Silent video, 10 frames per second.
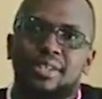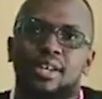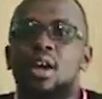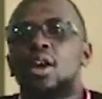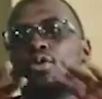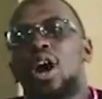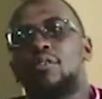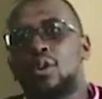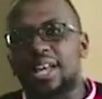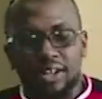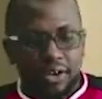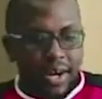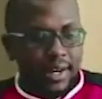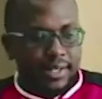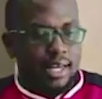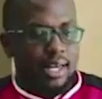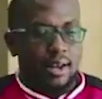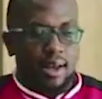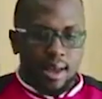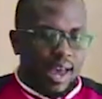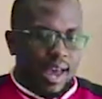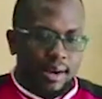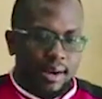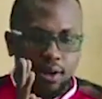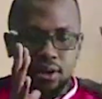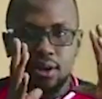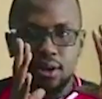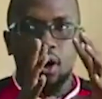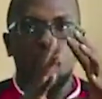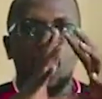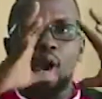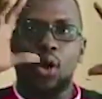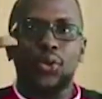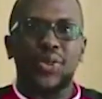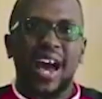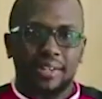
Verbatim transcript: You have all that connected, and all that